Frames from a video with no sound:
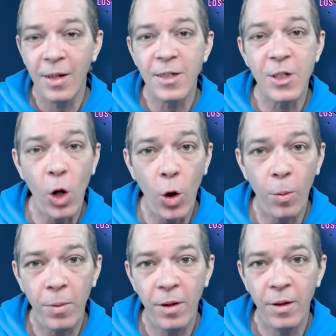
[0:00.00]

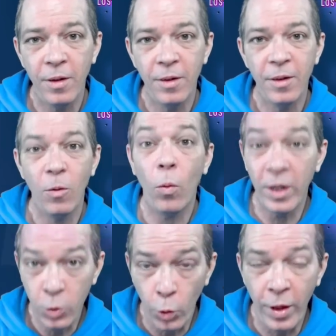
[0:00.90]
Psalm
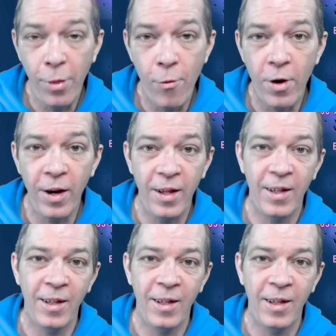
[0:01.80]
123.